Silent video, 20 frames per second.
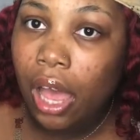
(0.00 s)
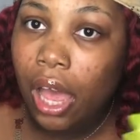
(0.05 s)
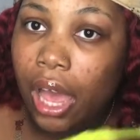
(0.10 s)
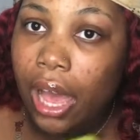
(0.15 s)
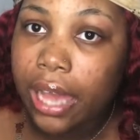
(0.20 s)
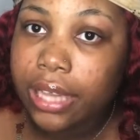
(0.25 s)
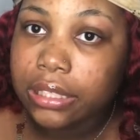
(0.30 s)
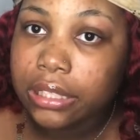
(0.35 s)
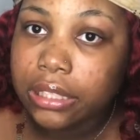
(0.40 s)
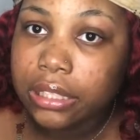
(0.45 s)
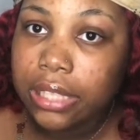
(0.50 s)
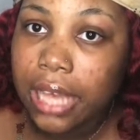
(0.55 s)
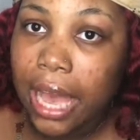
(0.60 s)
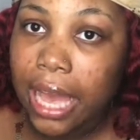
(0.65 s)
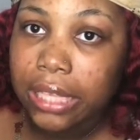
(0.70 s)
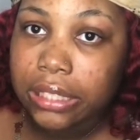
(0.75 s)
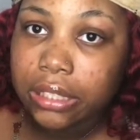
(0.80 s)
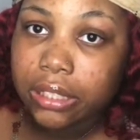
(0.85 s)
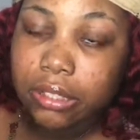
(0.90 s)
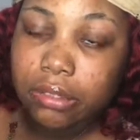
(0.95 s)
i just
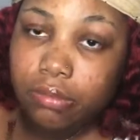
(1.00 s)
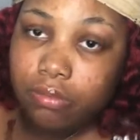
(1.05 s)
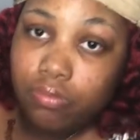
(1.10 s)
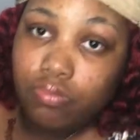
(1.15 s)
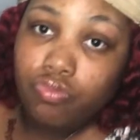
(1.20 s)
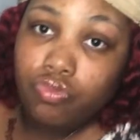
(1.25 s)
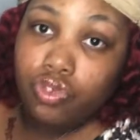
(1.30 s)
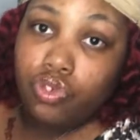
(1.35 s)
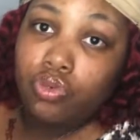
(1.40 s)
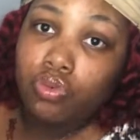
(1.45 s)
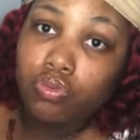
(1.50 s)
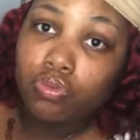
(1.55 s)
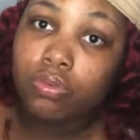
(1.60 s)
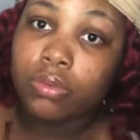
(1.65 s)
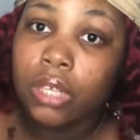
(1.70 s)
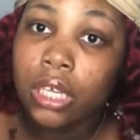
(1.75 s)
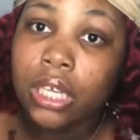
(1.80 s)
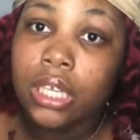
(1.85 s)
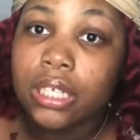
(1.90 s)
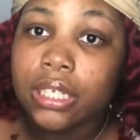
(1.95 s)
i
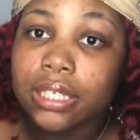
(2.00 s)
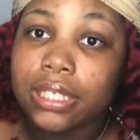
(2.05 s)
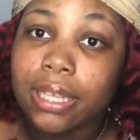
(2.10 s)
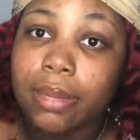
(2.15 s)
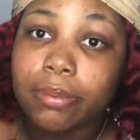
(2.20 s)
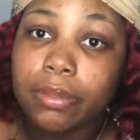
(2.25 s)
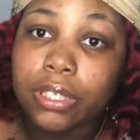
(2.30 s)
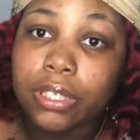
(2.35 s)
stepped